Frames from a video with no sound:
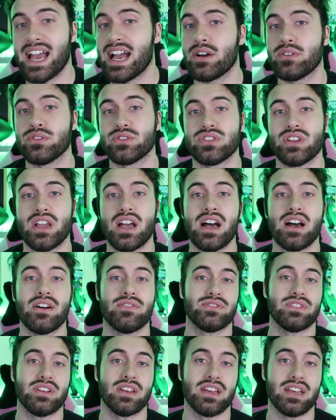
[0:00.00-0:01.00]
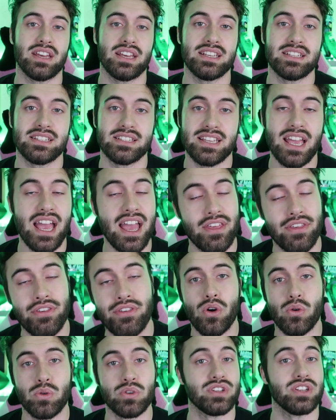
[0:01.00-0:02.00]
house after his death,
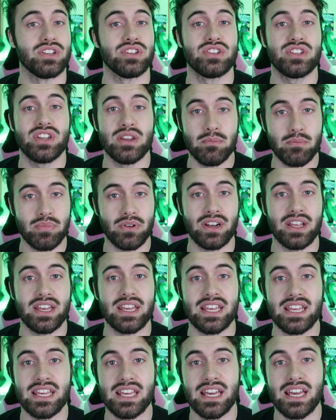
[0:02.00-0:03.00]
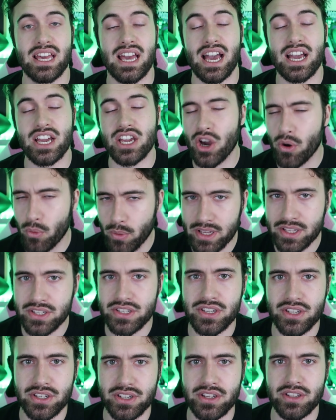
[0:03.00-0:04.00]
or was it simply a
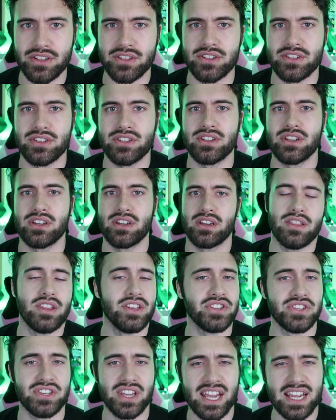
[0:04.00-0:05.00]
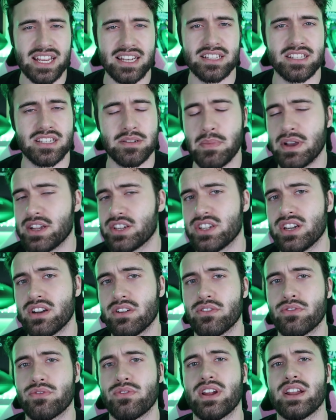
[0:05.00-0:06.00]
coincidence that Zayden's
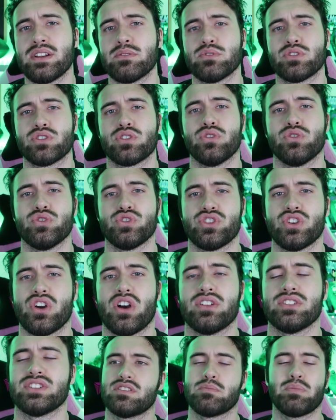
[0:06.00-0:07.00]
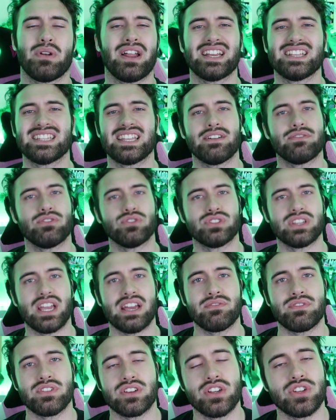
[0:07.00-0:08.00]
imaginary friend was called John? To play devil's
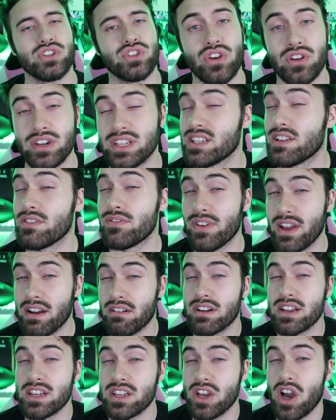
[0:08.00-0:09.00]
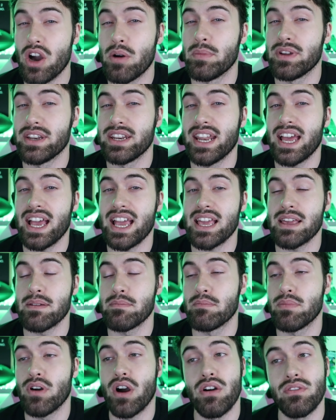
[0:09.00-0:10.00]
advocate, John is a very common
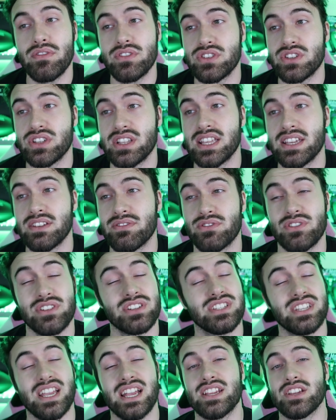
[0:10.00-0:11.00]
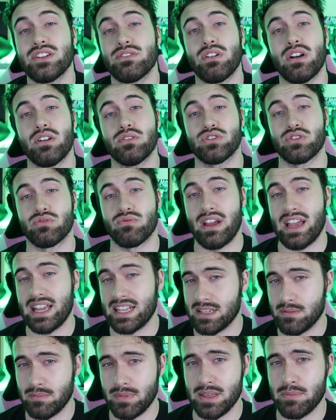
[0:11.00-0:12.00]
name, but obviously for a 10-year-old to
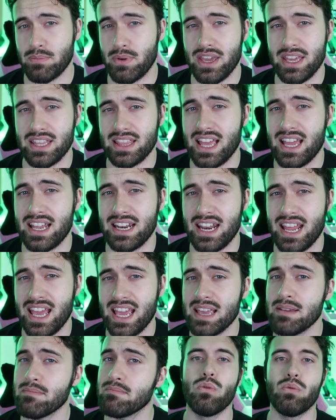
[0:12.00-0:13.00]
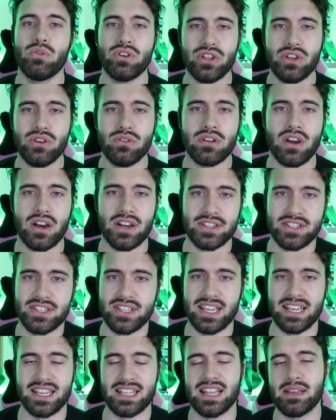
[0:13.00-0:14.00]
randomly pick that name? What do you guys
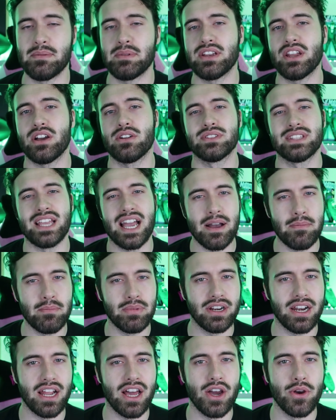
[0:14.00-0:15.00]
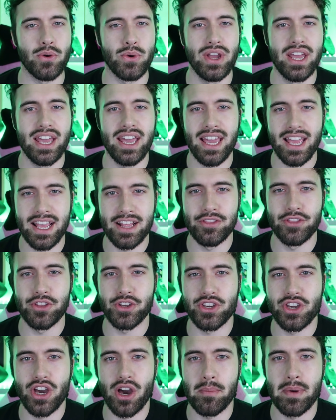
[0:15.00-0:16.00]
think? Let me know down below in
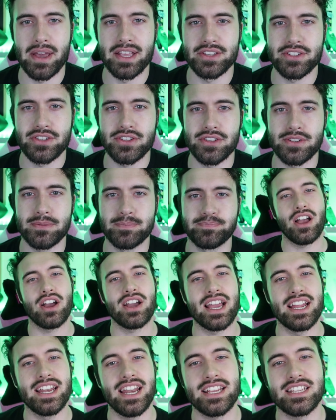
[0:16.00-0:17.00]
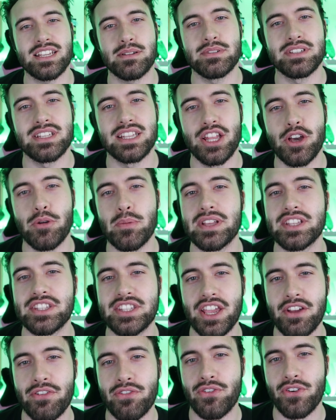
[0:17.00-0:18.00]
the comments. Okay, next up is a little bit
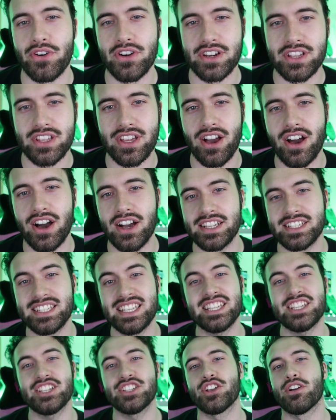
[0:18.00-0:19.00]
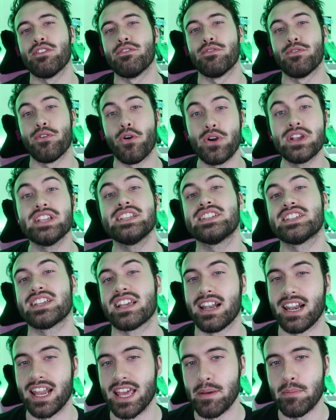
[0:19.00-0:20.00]
different, guys. This is a voice
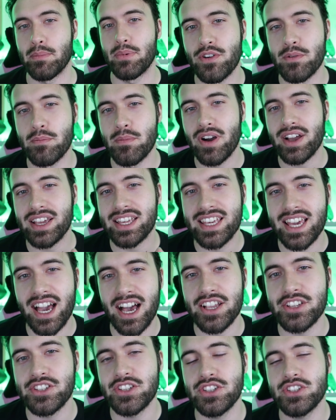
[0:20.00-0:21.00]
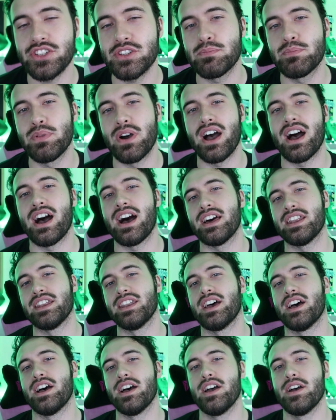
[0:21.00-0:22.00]
clip from my cousin's
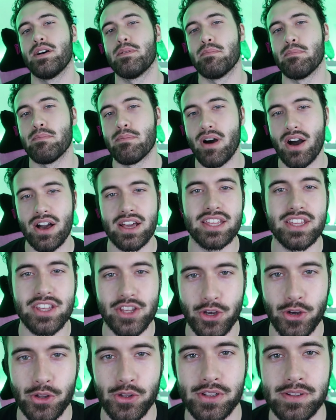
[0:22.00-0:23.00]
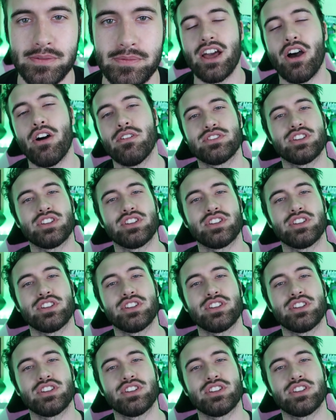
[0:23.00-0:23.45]
partner, Michael. Now,